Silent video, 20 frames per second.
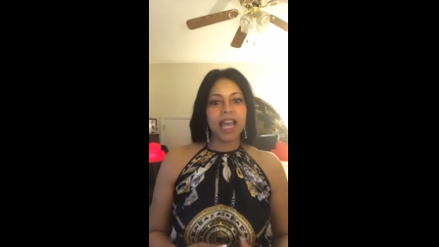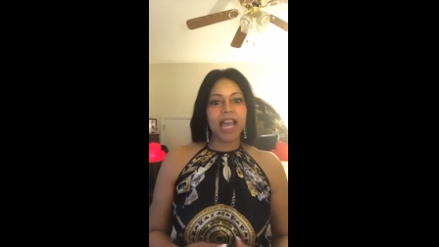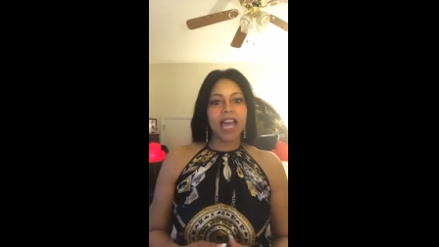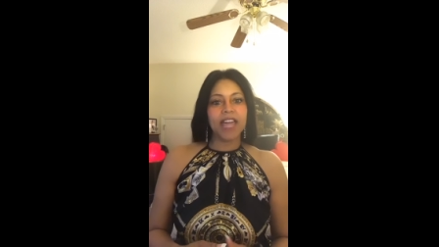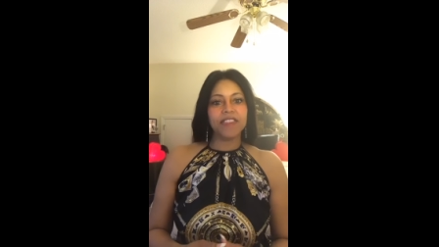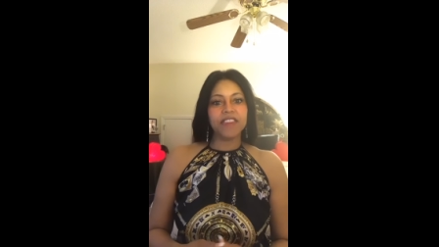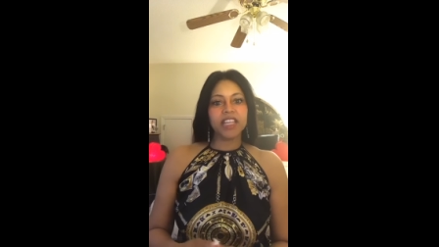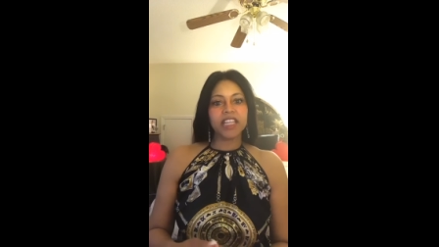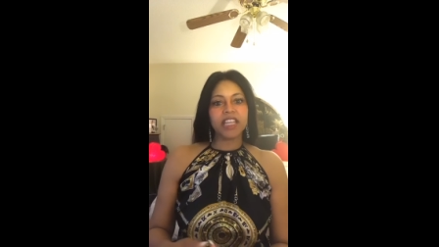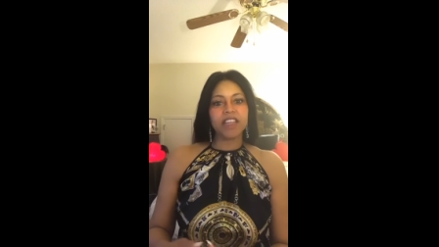
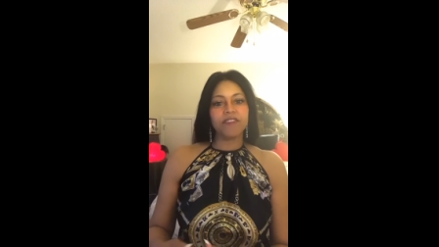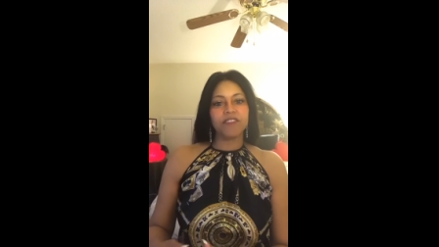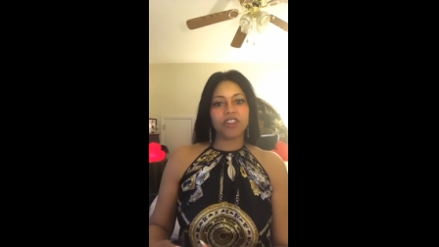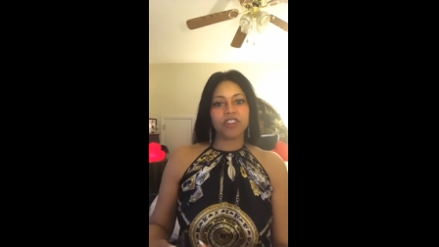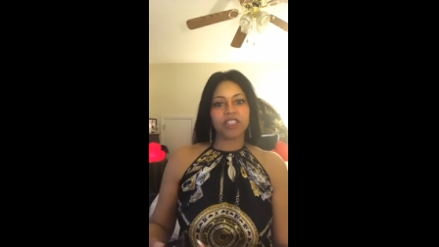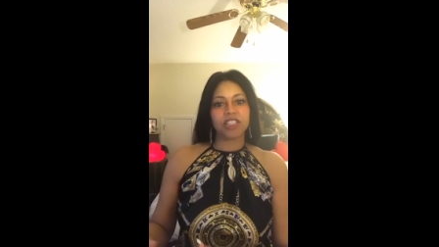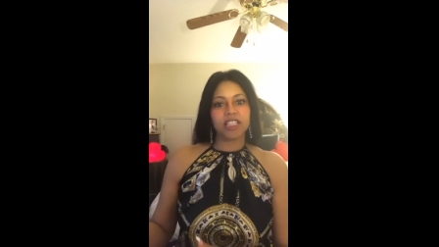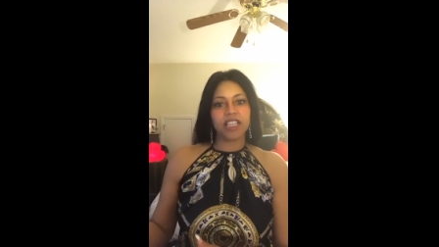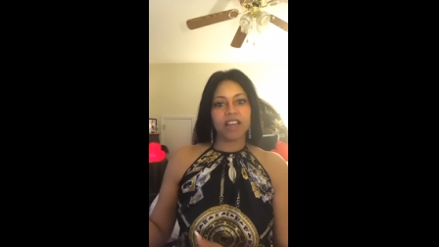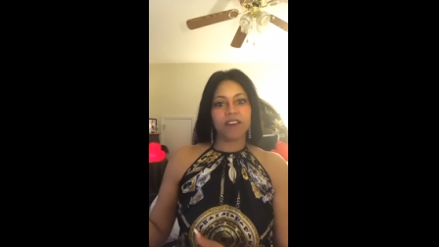and then give
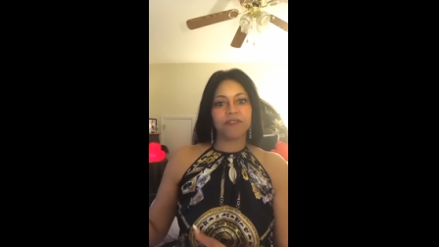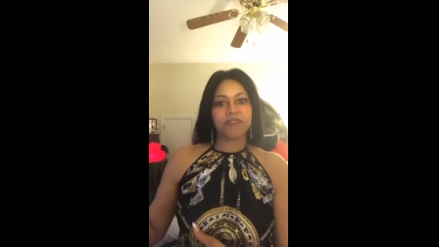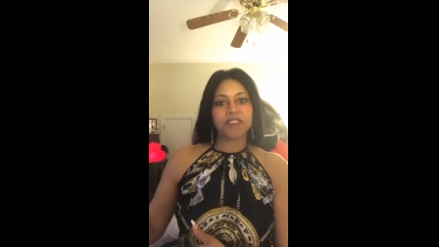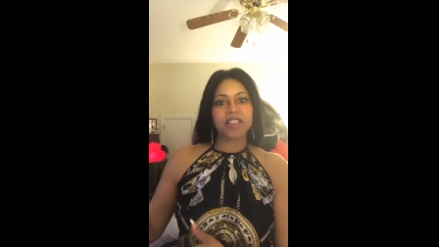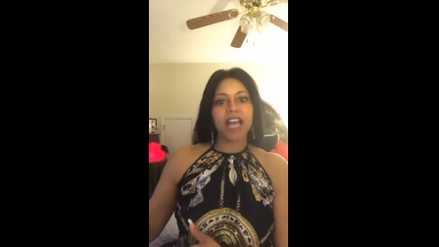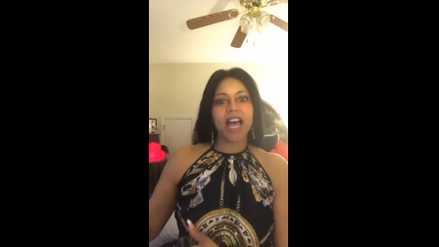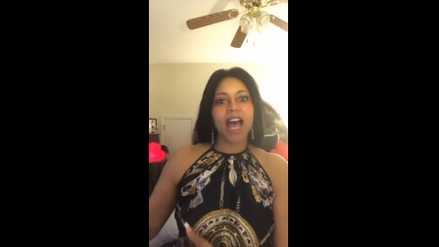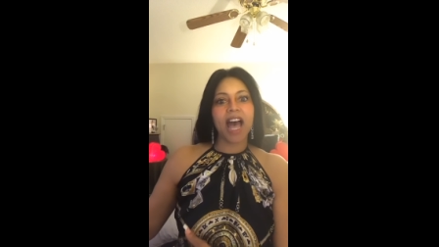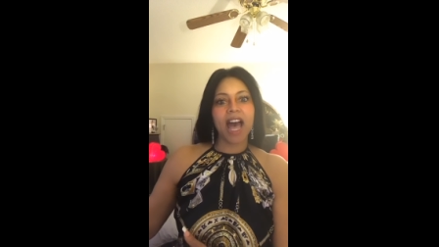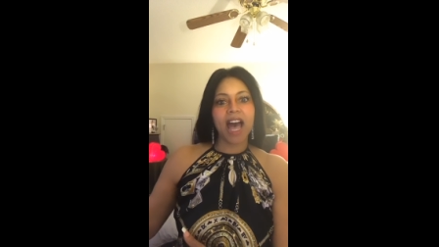yourself
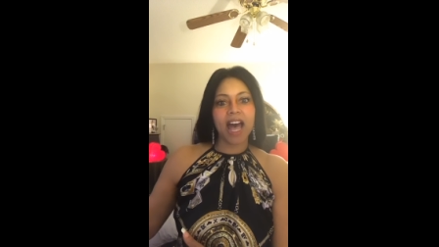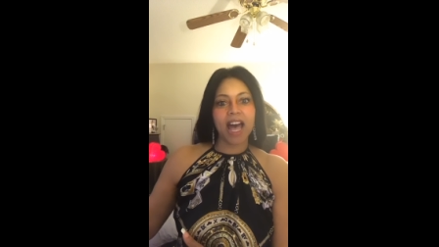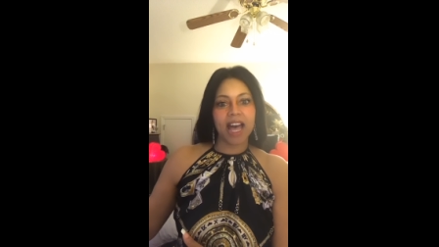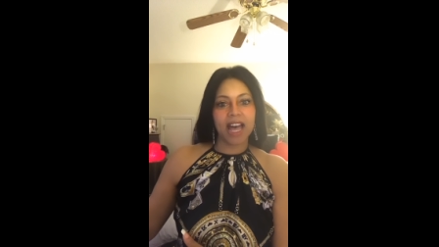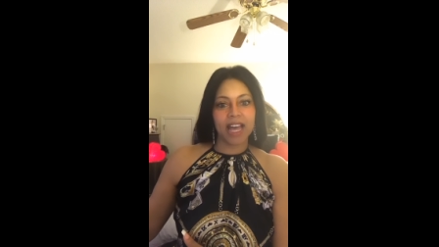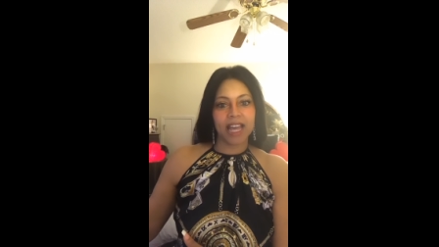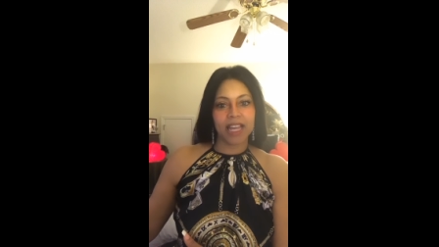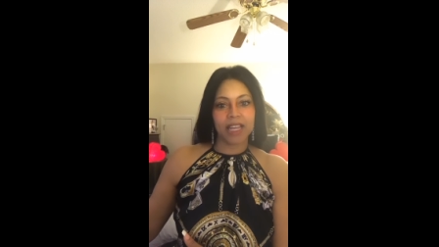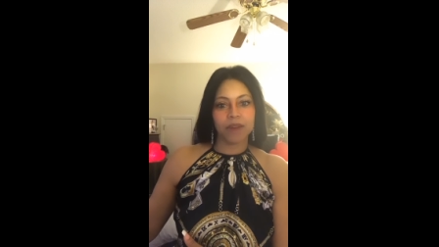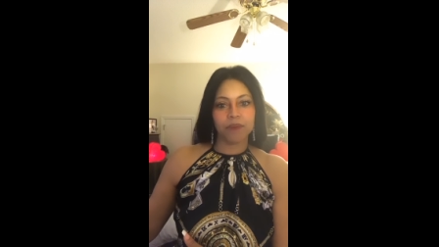
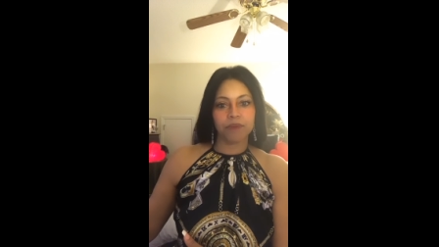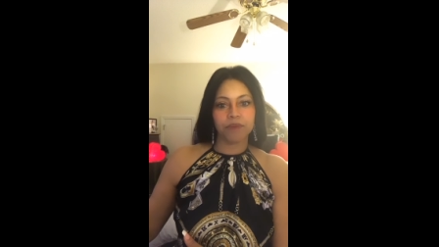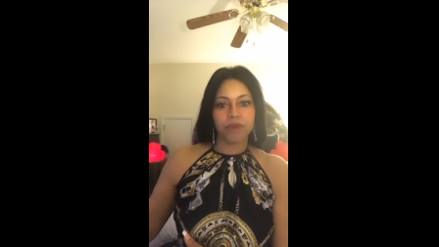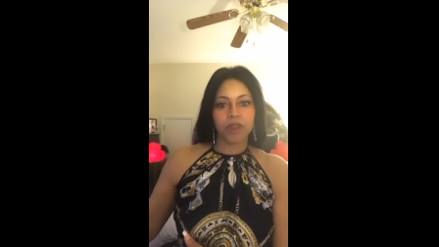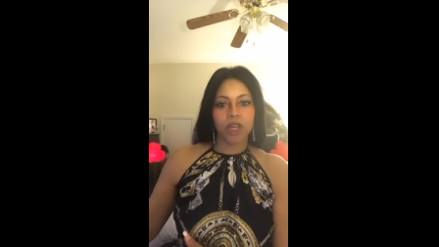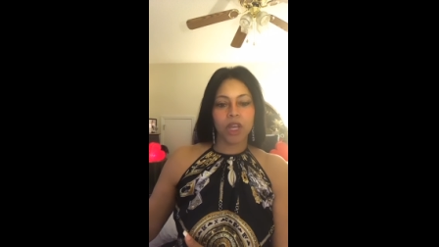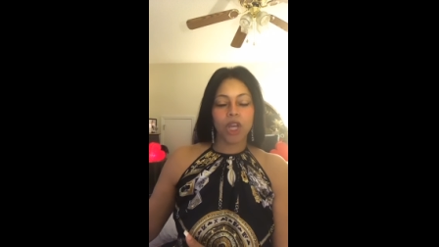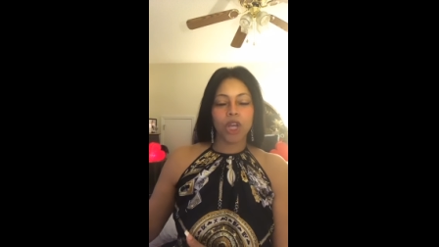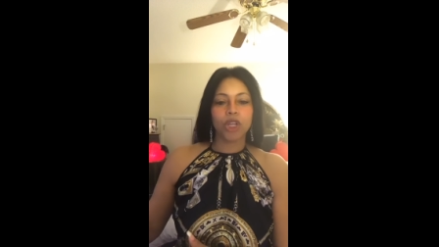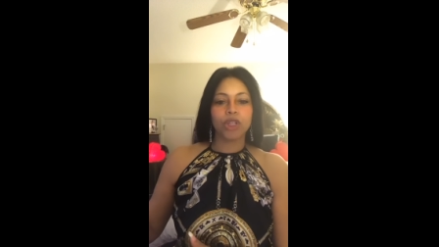time
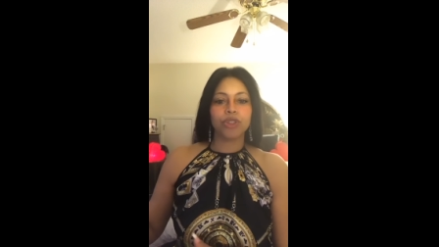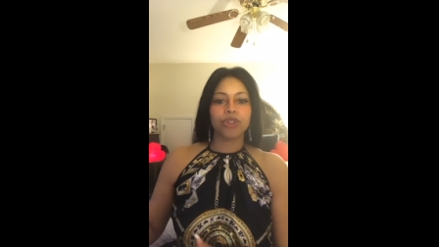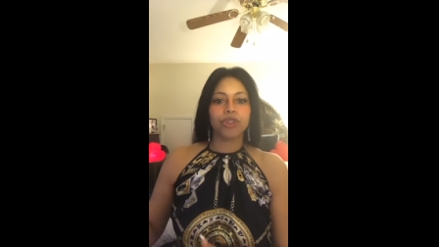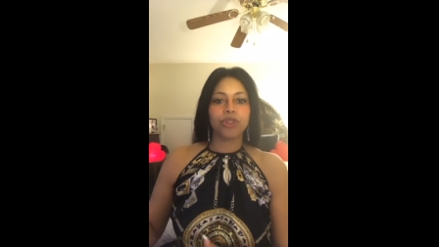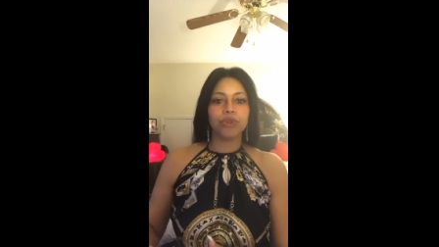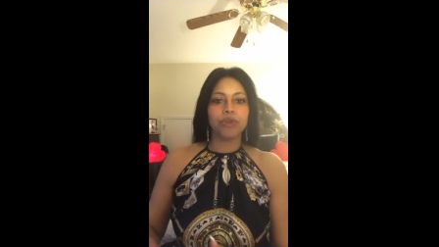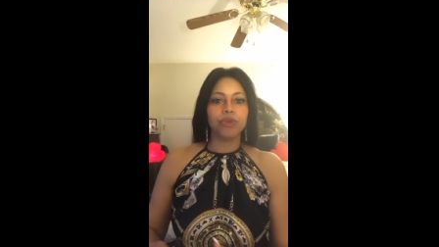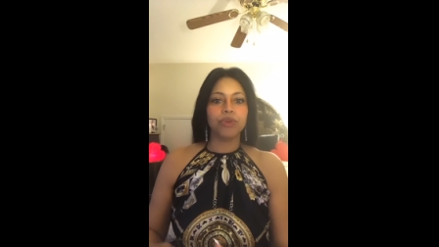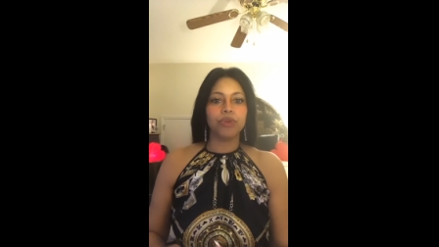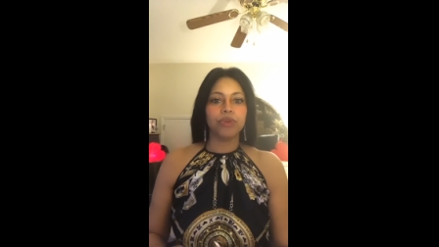
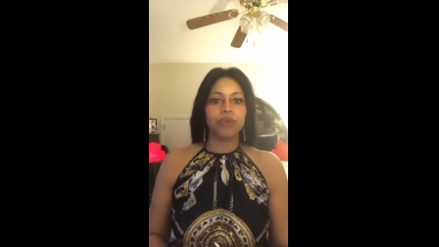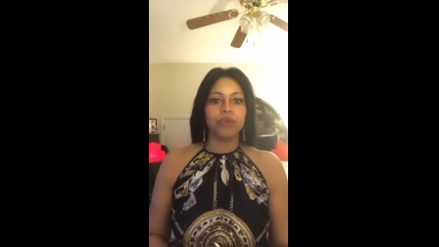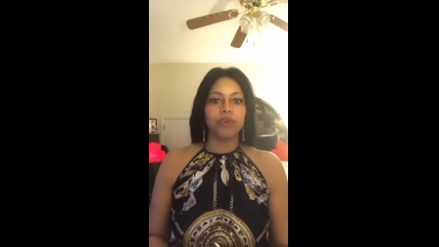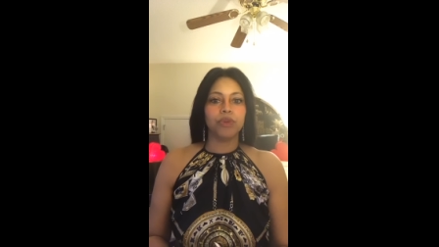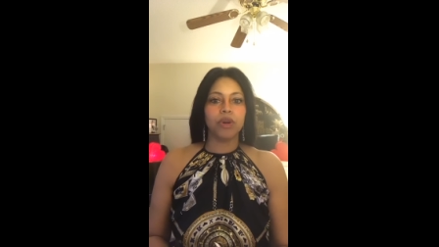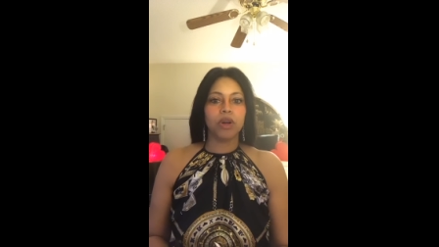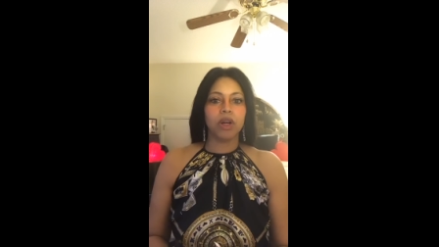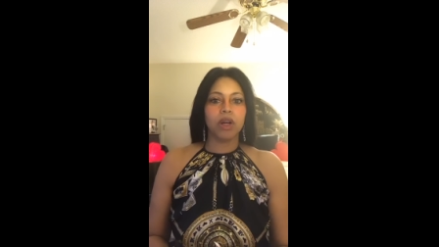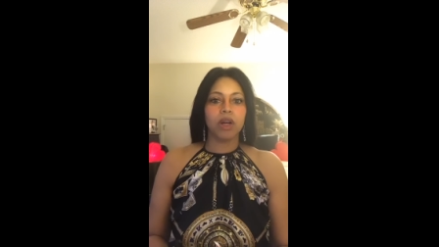to